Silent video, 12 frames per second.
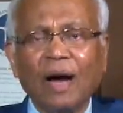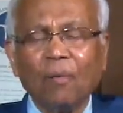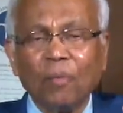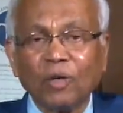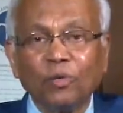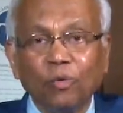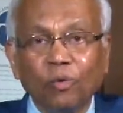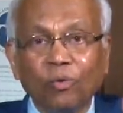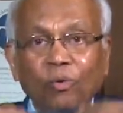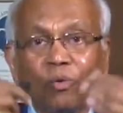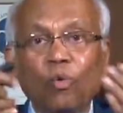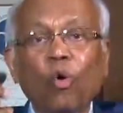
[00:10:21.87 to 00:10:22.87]
but you
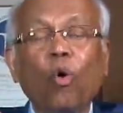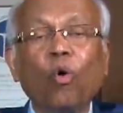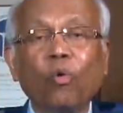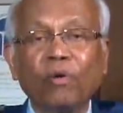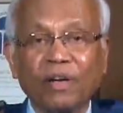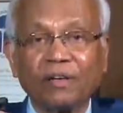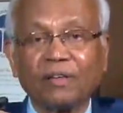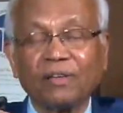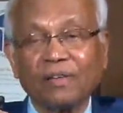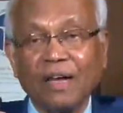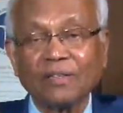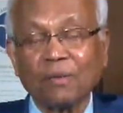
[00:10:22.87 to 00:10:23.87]
go over it,
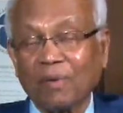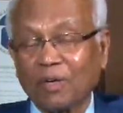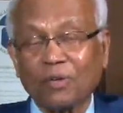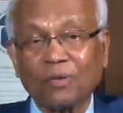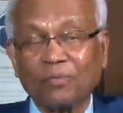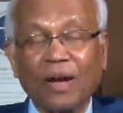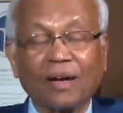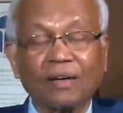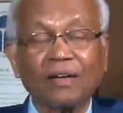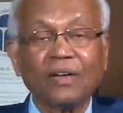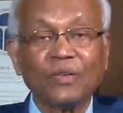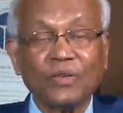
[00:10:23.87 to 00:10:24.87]
as a matter of fact,
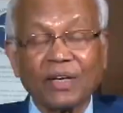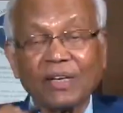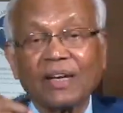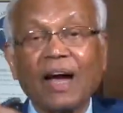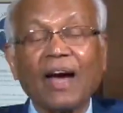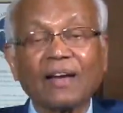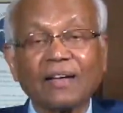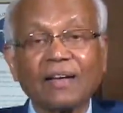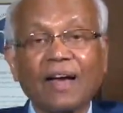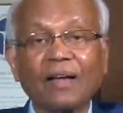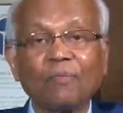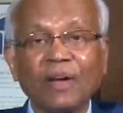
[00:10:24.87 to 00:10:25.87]
setting higher and
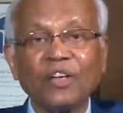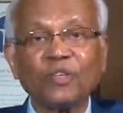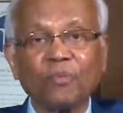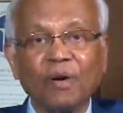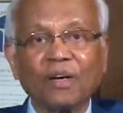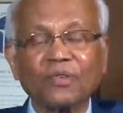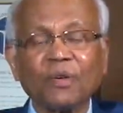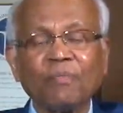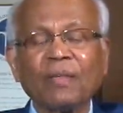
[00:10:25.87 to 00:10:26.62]
higher benchmarks.